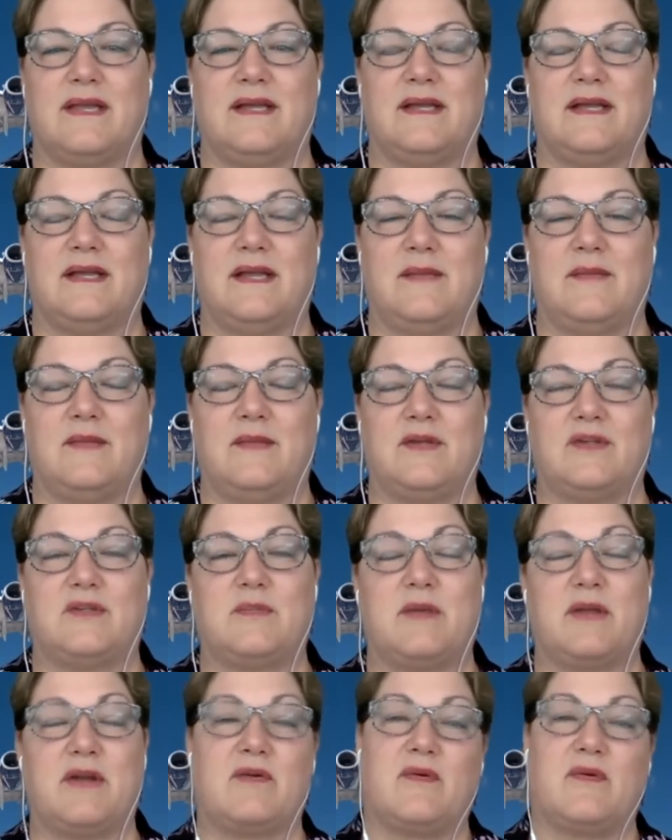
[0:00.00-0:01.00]
uh, there's a
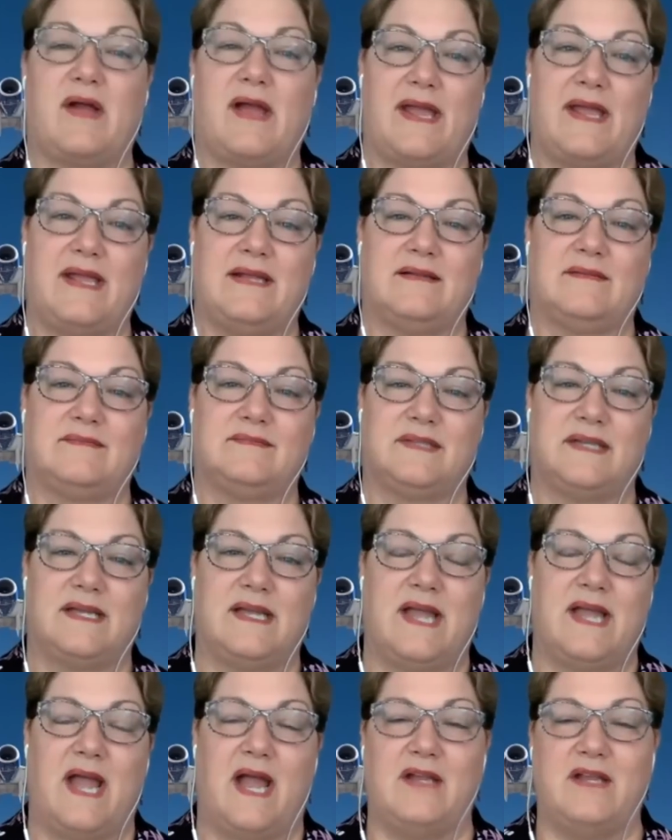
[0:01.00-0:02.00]
better way,
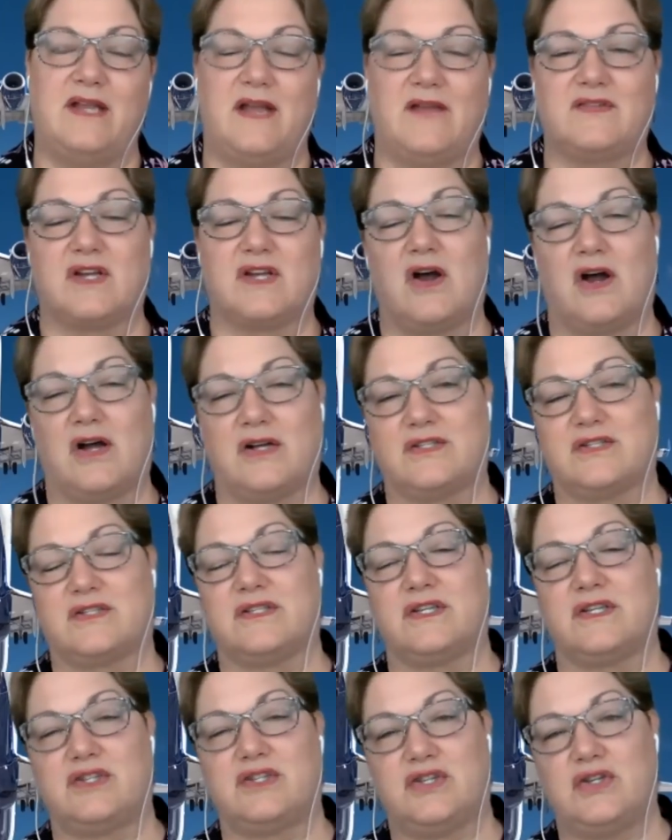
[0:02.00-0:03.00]
and you have to
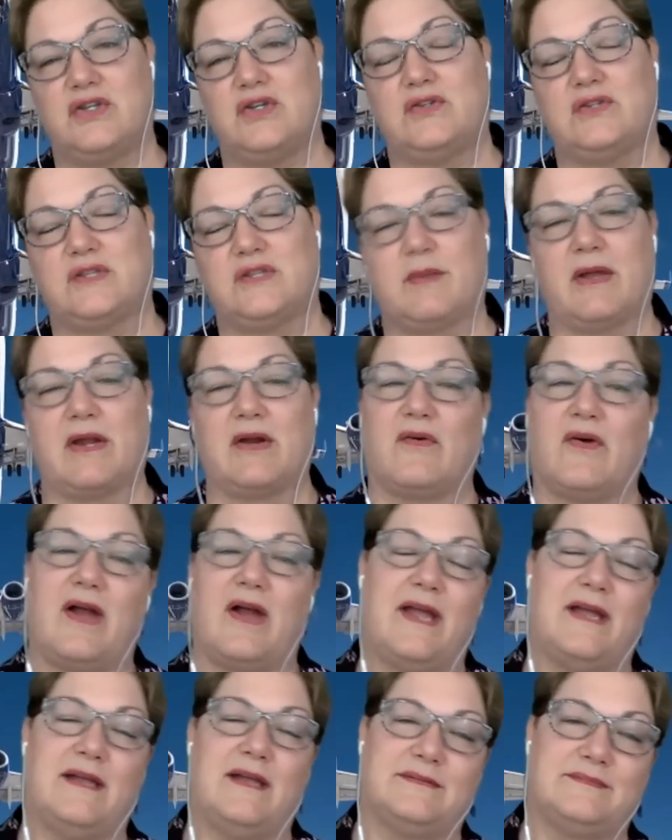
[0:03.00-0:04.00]
consciously choose the better
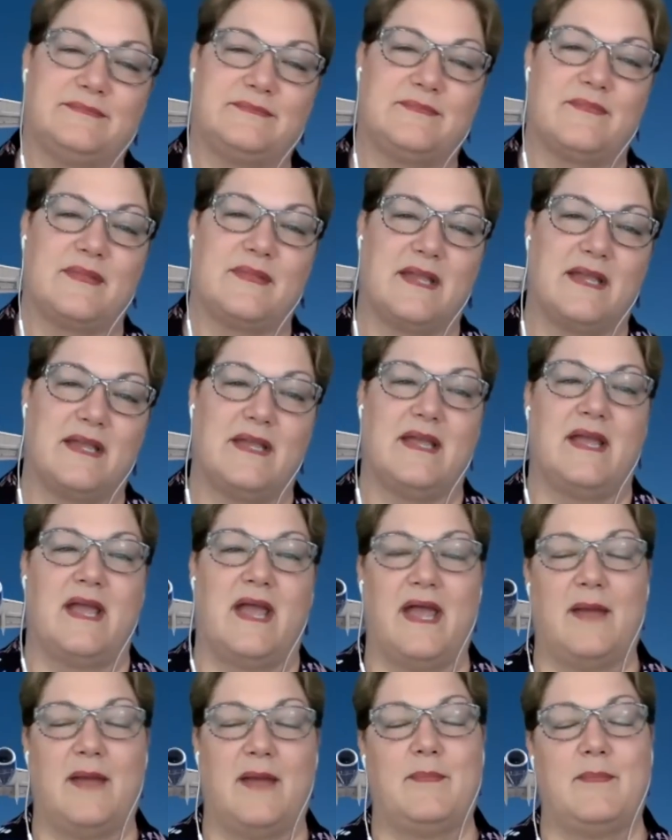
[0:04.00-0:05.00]
way,
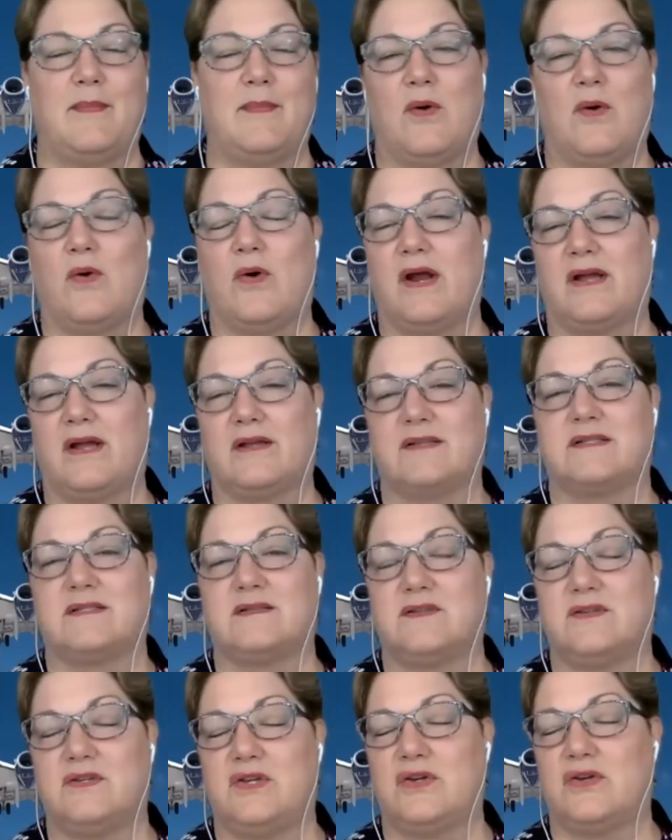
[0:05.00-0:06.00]
or else
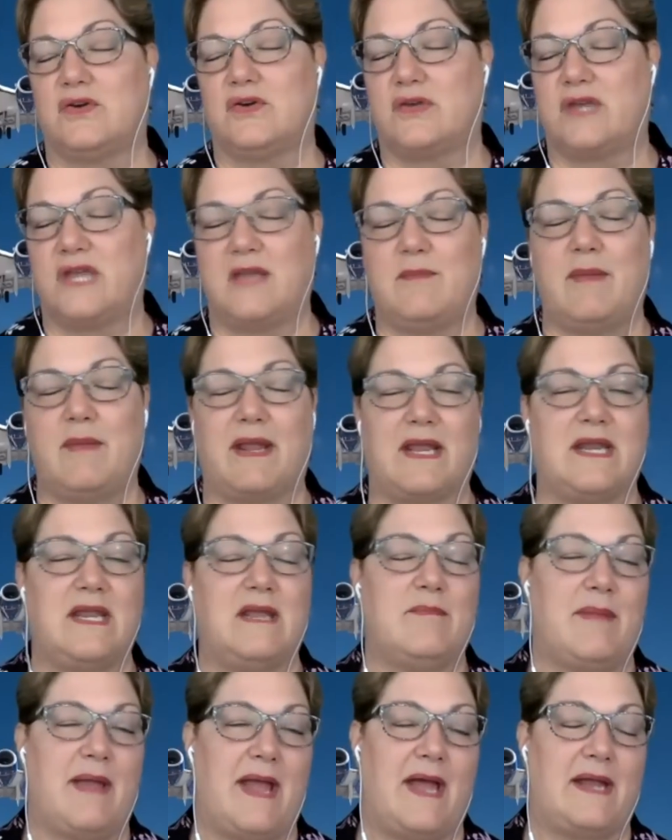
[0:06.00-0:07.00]
you'll keep making
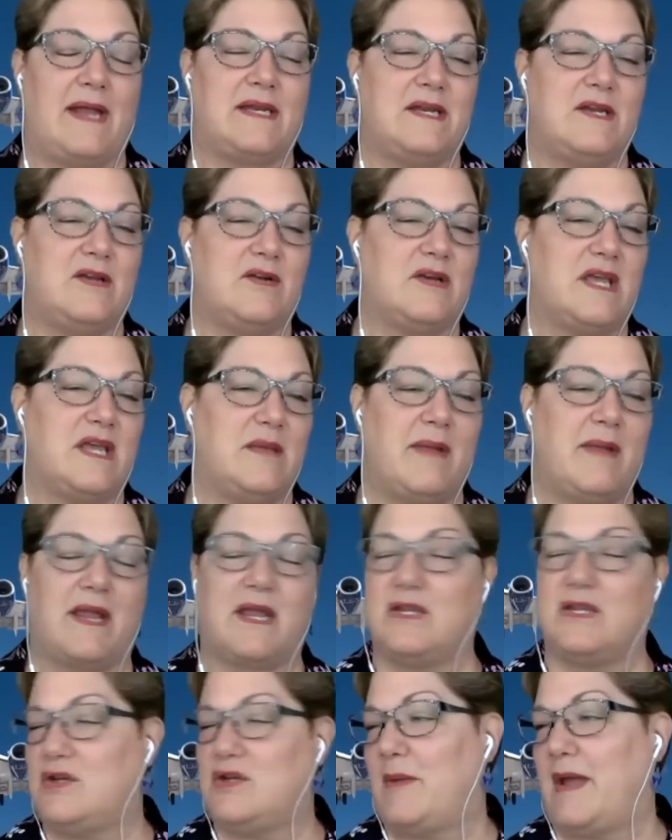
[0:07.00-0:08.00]
him mad, and he'll keep
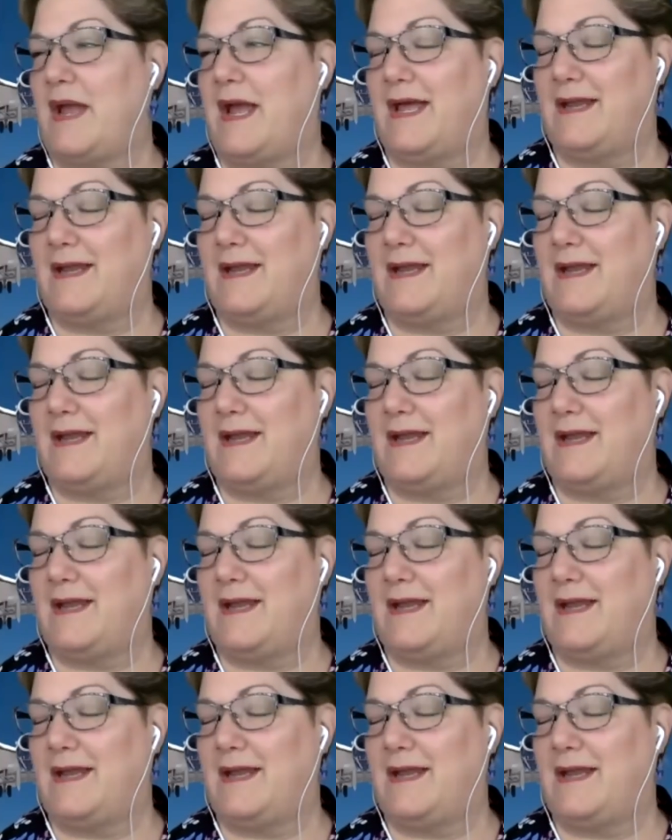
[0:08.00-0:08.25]
making you mad.